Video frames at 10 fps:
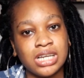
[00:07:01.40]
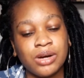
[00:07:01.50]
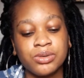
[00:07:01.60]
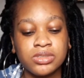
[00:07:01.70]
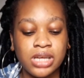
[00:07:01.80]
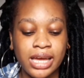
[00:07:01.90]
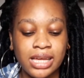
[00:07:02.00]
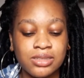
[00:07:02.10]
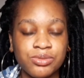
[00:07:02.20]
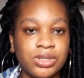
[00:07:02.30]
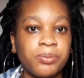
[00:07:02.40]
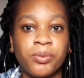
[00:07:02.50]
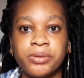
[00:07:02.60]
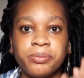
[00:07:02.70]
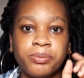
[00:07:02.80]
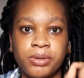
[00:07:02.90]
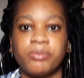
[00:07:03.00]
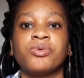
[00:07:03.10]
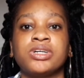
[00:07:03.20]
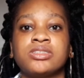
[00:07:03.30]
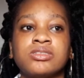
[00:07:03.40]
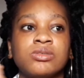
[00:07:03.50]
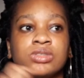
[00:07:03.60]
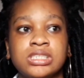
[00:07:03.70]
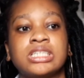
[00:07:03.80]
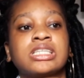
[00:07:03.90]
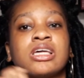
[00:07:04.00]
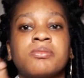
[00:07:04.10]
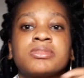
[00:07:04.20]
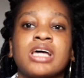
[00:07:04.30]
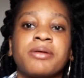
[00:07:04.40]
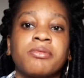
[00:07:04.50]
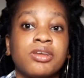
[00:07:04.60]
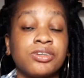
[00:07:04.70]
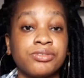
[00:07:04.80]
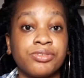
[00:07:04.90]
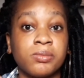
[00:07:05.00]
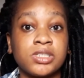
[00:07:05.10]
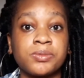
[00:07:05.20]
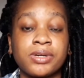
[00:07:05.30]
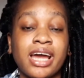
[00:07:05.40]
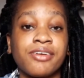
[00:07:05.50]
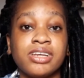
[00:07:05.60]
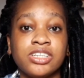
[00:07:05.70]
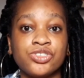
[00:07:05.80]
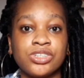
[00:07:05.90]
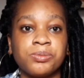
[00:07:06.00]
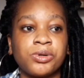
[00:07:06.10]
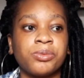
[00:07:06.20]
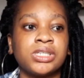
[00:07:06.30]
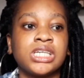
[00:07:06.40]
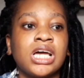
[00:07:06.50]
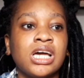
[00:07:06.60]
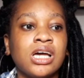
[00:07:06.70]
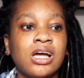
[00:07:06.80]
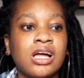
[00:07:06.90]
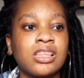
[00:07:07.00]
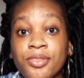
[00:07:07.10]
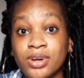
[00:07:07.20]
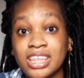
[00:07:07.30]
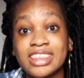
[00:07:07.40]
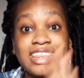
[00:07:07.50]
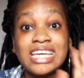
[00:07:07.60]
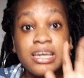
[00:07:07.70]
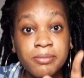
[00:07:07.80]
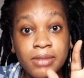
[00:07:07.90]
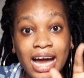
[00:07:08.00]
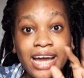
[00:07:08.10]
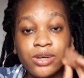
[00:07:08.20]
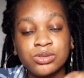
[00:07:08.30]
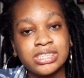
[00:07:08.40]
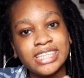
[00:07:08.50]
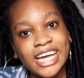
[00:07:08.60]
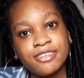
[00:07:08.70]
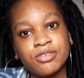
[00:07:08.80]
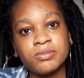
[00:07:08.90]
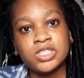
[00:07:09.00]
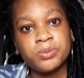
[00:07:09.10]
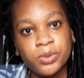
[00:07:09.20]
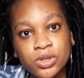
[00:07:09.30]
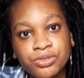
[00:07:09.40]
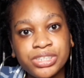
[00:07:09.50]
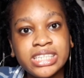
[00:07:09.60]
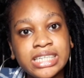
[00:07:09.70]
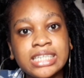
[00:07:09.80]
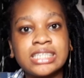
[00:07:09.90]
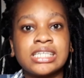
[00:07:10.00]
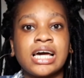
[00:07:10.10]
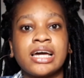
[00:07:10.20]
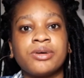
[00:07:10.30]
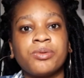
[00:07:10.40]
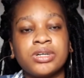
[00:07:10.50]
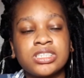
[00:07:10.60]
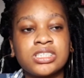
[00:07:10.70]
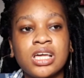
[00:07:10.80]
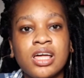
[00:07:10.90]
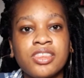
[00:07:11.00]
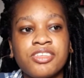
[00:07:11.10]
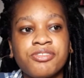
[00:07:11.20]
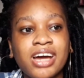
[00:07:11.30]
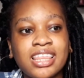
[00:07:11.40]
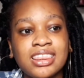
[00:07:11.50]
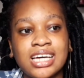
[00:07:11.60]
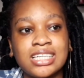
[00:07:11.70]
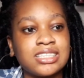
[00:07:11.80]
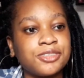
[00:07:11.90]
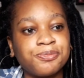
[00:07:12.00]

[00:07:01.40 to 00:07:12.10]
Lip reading: I can't really pinpoint what are the themes I'm learning from this book. I really enjoyed the book, but the big theme I could get from this book reading it was the fact that